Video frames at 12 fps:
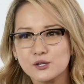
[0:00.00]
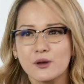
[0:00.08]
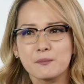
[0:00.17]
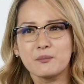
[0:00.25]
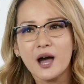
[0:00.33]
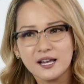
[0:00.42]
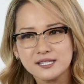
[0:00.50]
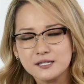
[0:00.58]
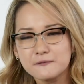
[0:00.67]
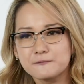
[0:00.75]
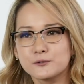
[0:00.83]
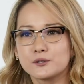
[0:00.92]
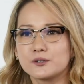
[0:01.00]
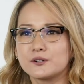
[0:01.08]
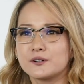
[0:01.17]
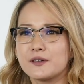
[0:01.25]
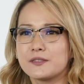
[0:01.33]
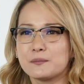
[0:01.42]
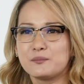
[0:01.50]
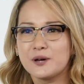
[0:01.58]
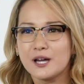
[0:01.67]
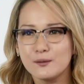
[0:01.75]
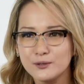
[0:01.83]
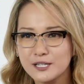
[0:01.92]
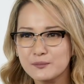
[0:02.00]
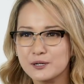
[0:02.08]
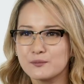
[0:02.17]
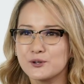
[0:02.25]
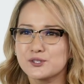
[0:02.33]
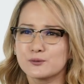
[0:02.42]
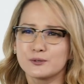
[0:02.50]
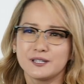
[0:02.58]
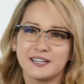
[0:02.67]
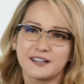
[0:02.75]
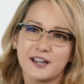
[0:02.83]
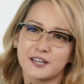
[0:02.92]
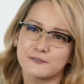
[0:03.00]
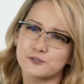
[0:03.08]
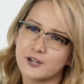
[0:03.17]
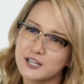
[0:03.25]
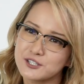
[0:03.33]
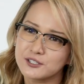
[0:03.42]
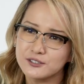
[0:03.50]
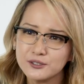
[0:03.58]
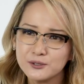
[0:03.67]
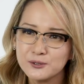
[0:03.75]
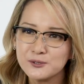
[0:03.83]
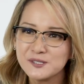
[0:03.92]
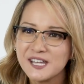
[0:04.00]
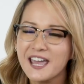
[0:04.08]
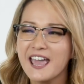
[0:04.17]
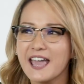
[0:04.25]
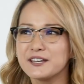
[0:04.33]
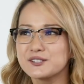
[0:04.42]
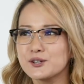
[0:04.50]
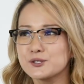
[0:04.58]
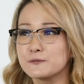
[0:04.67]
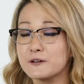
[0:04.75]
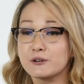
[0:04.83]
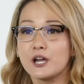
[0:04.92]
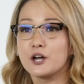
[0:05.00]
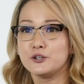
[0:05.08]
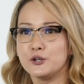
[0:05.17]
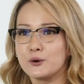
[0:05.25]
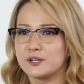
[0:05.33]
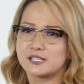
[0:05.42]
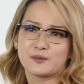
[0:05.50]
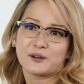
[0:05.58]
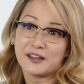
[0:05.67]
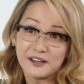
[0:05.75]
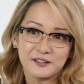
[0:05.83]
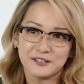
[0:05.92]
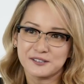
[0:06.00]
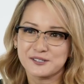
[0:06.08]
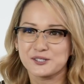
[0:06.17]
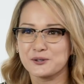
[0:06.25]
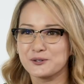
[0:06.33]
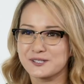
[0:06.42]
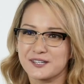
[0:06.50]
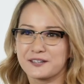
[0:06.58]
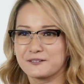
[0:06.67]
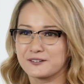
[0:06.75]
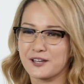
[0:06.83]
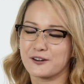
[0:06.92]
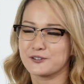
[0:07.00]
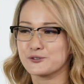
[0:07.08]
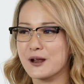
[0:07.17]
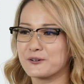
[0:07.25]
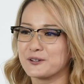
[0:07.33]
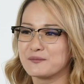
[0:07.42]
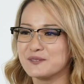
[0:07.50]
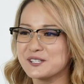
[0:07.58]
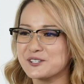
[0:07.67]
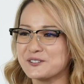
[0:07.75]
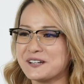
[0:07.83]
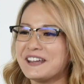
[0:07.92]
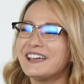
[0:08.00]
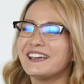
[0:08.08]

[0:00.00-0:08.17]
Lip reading: So I'm positive for the public, but I'm also relaying kind of tragic news. And it's also very unknown. It's about aliens. So it's like kind of shrouded in mystery.